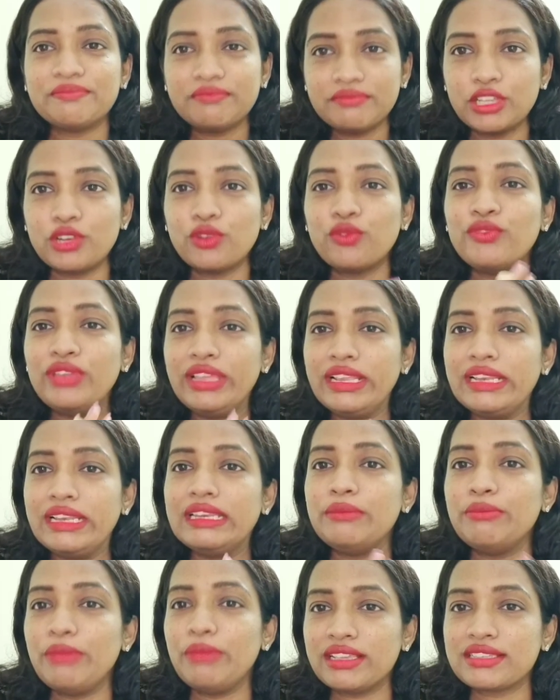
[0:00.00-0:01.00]
you know
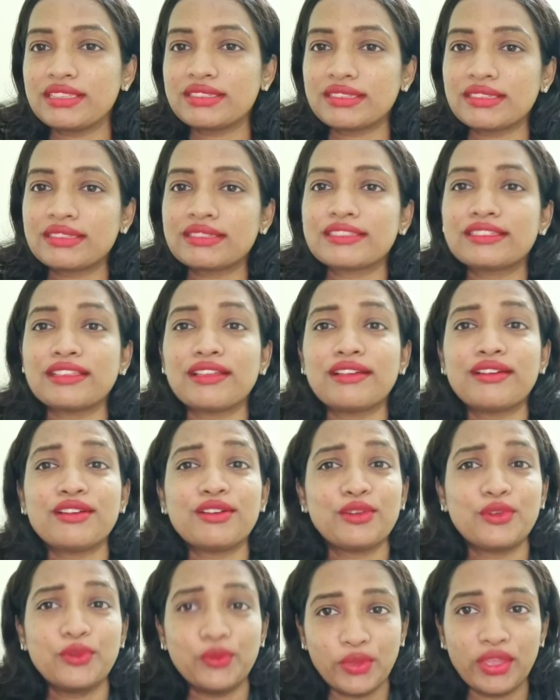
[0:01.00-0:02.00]
weekly basis
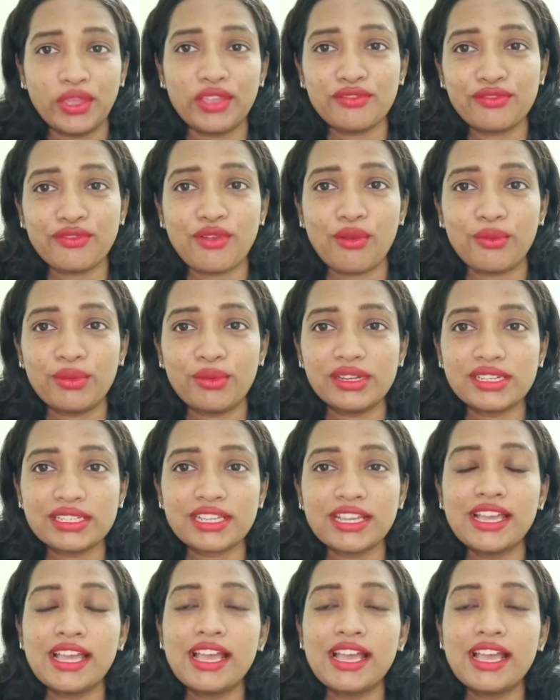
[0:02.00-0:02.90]
uh, going forward